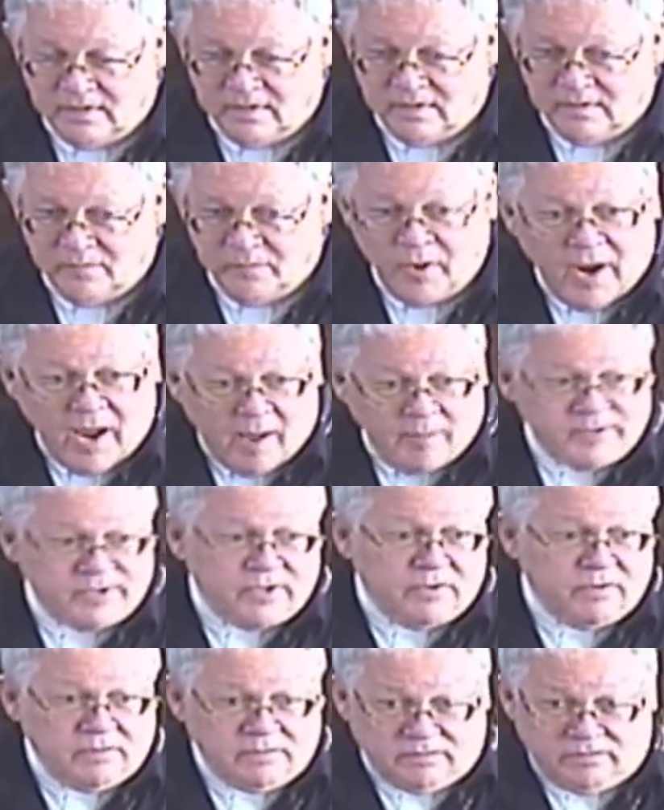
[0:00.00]
Perhaps
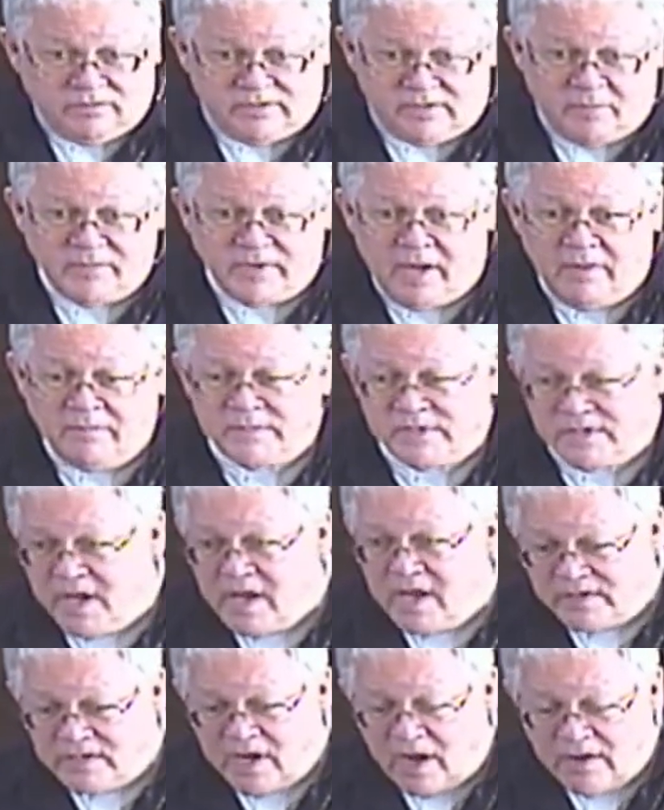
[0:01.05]
you sometimes
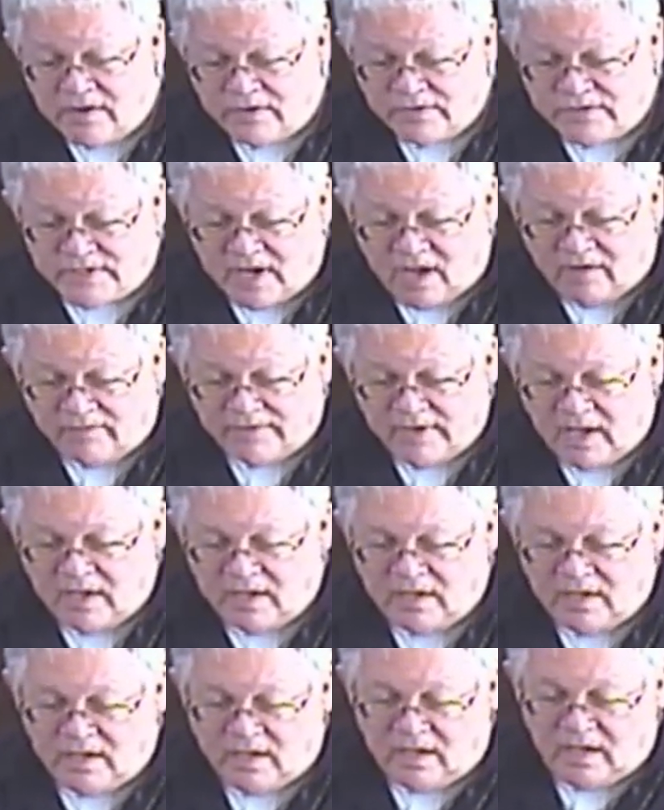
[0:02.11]
tell yourself,
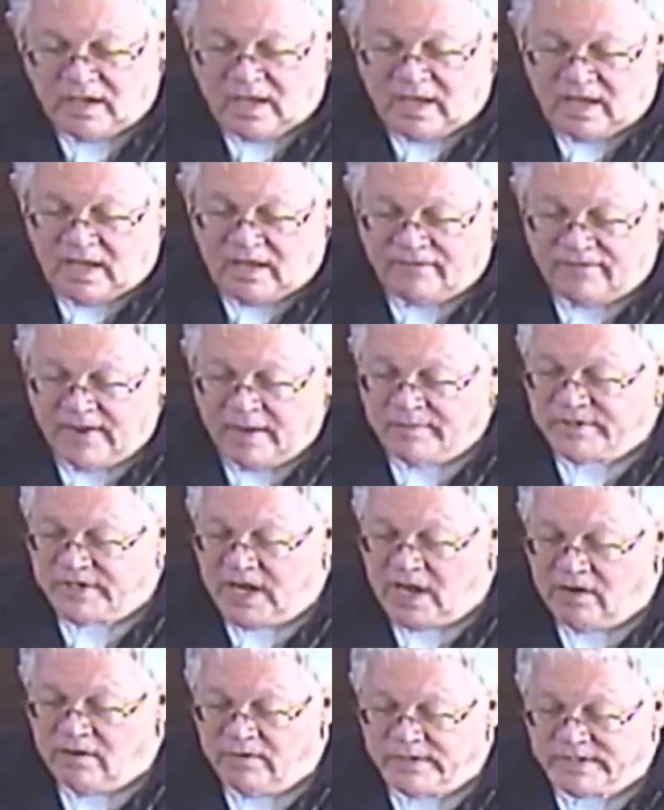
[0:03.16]
if I'm
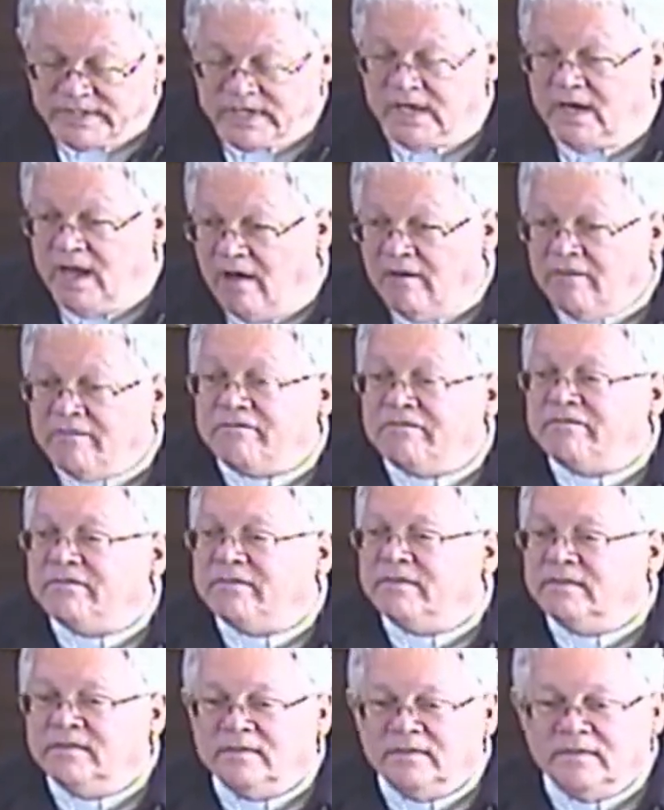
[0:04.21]
generous enough,
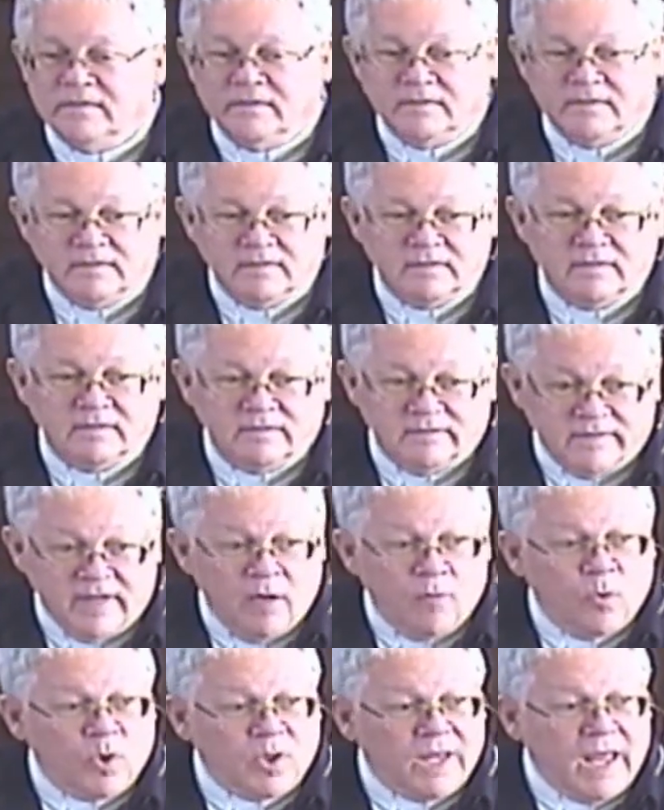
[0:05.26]
they
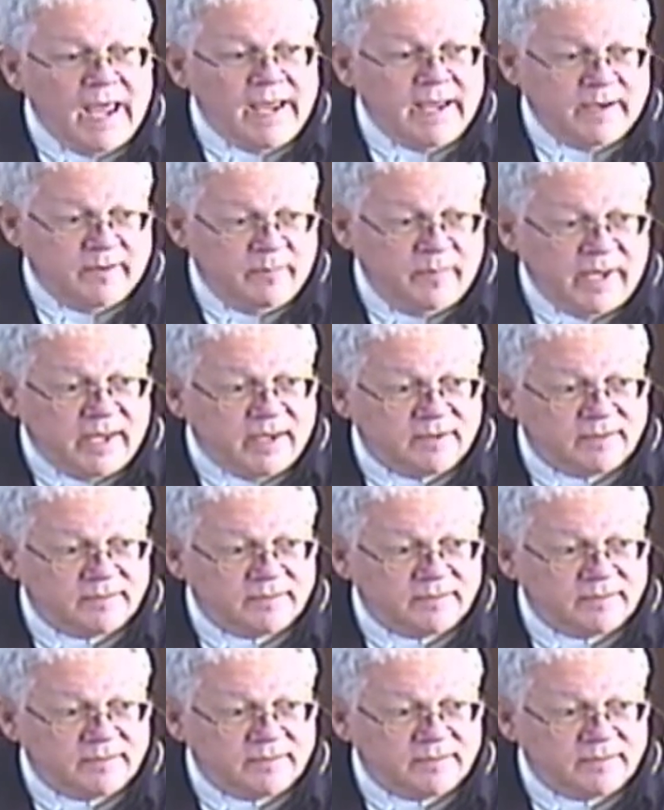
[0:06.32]
will like me.